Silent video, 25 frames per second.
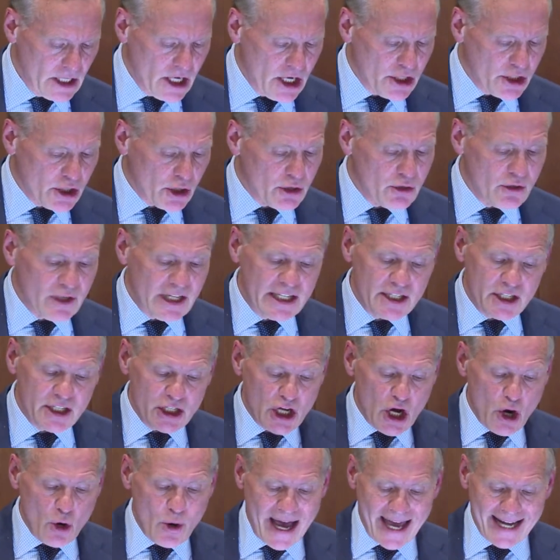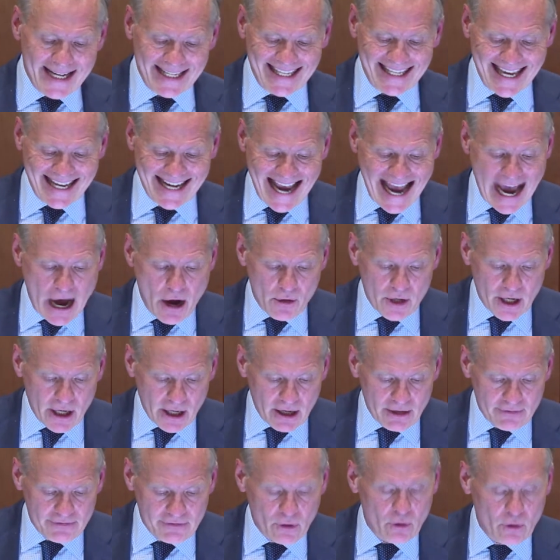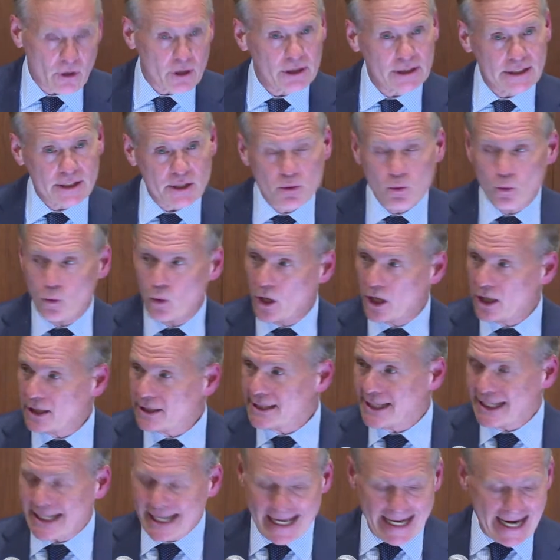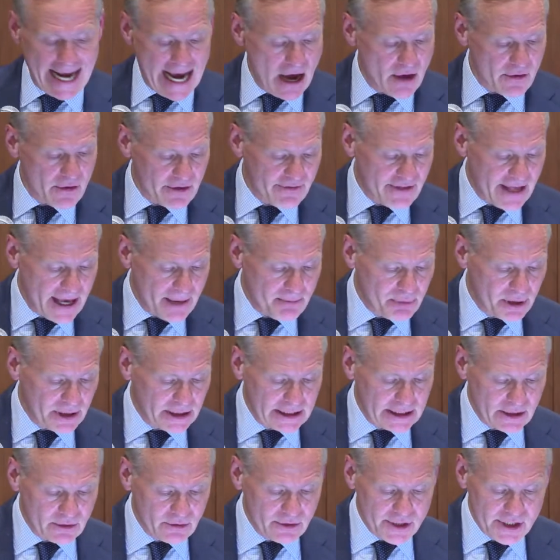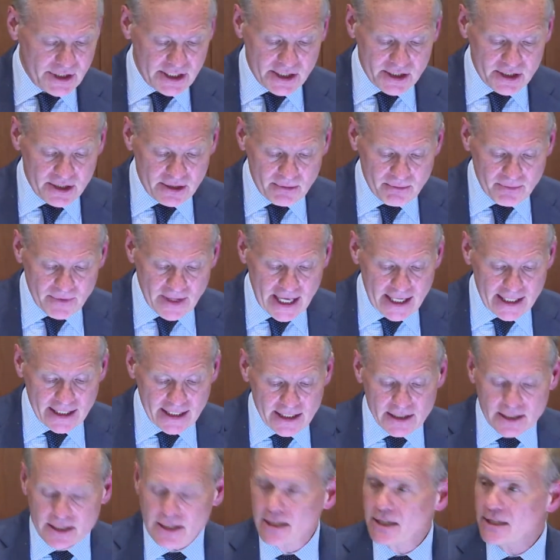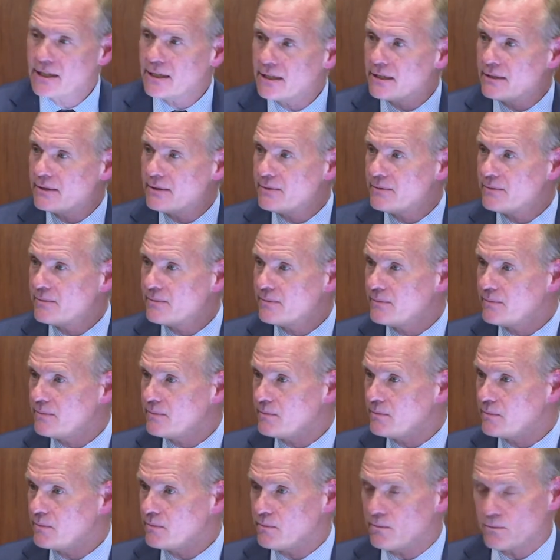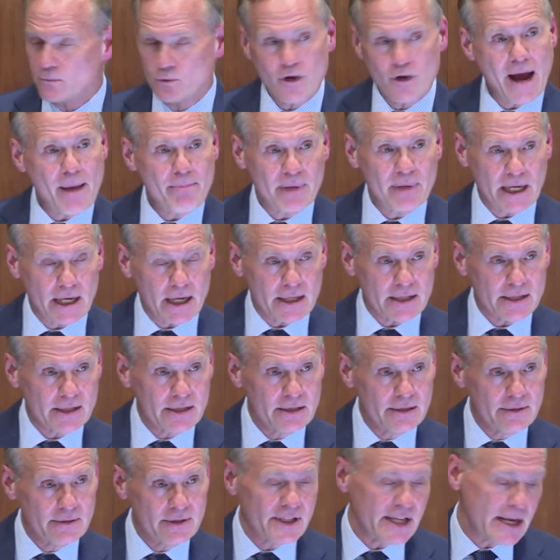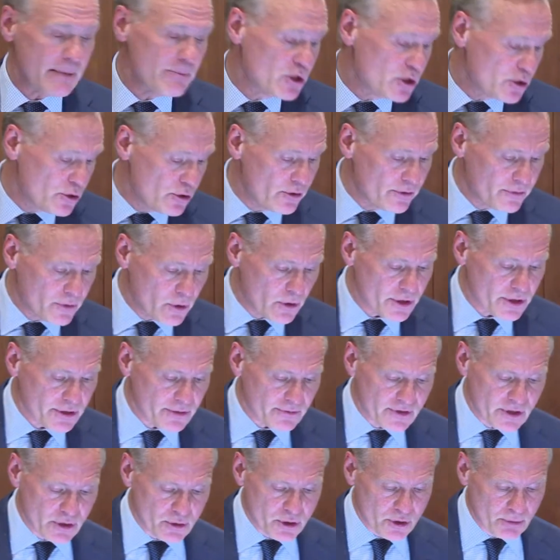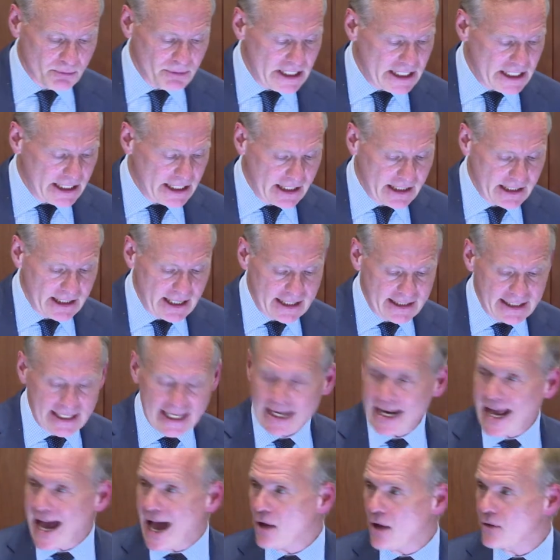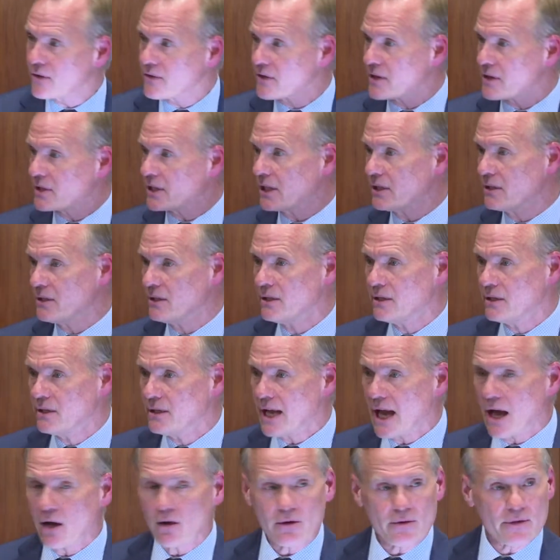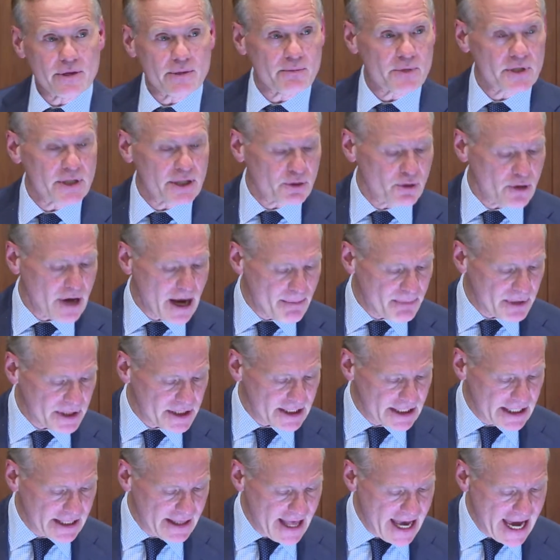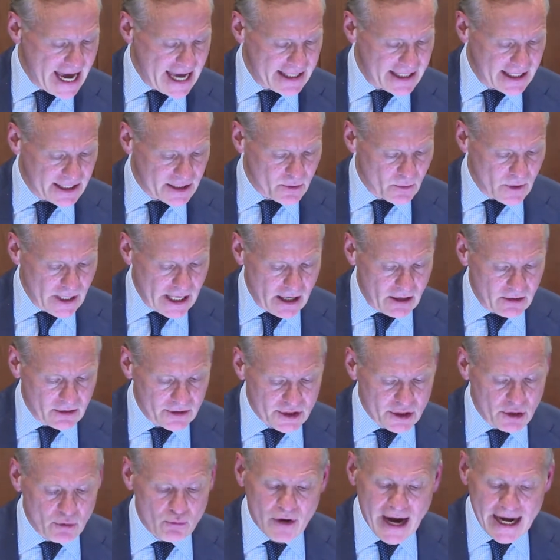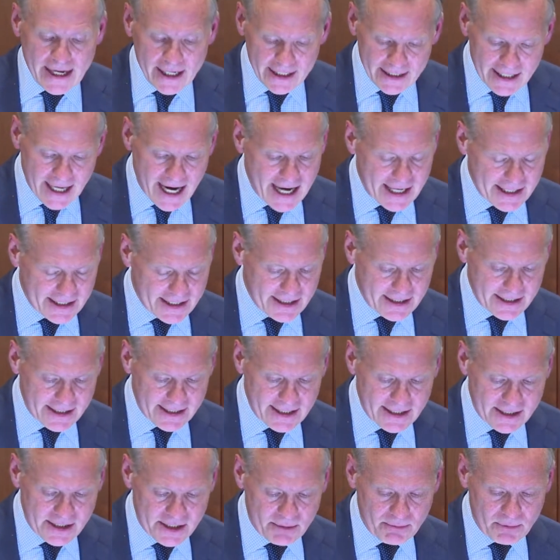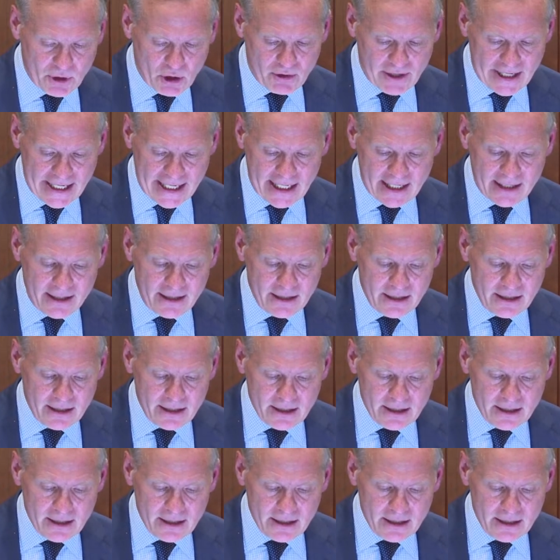So you need to know how to get out of, or at least work to get out of that political system that is trapping us. The same is true, of course, of social media, and to get out of the algorithms that trap us in that as well. So recognize the system you're in